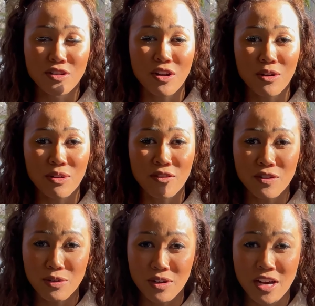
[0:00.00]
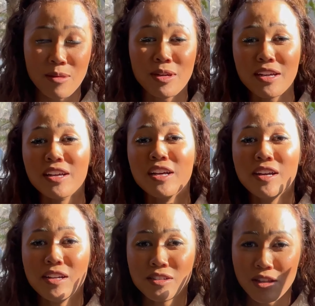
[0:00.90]
So if you are coming
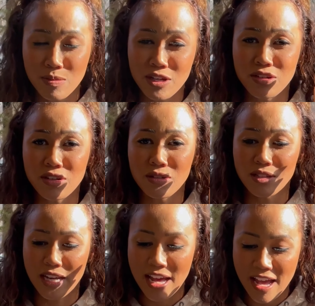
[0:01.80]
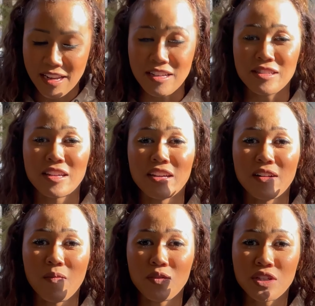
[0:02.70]
to bistros, Annie's,
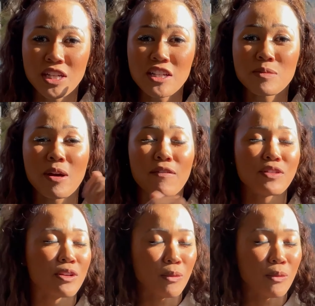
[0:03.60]
cheese puffs,